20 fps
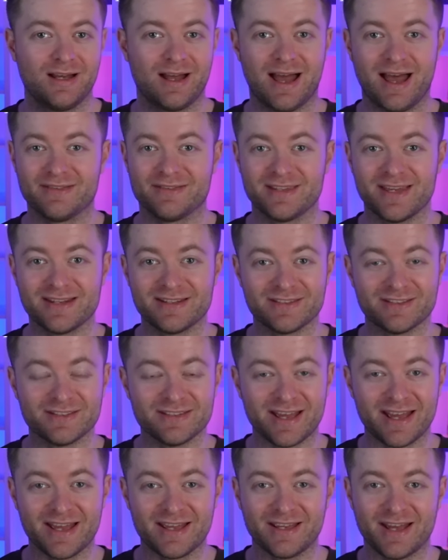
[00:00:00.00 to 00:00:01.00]
At the end of the
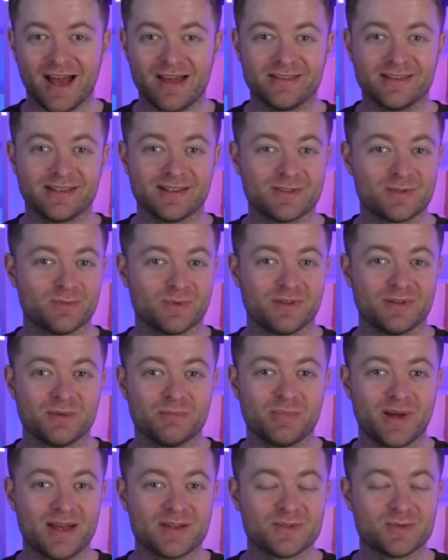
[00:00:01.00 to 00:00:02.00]
day, I think it's one of the
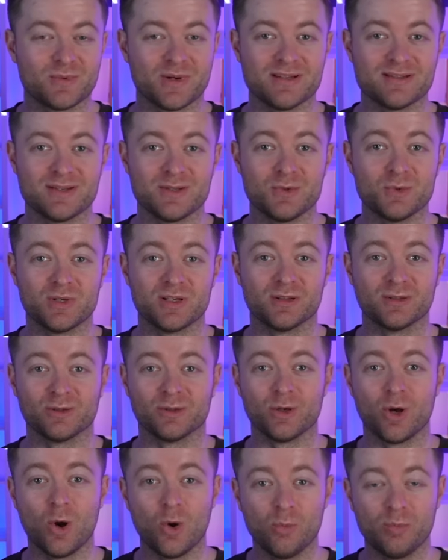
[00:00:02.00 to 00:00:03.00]
best ways that you can
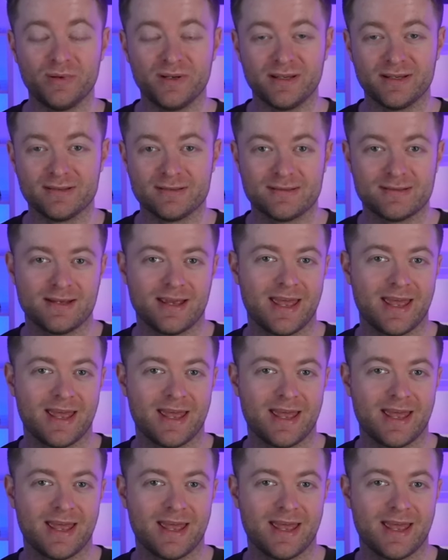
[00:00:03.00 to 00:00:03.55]
learn openings,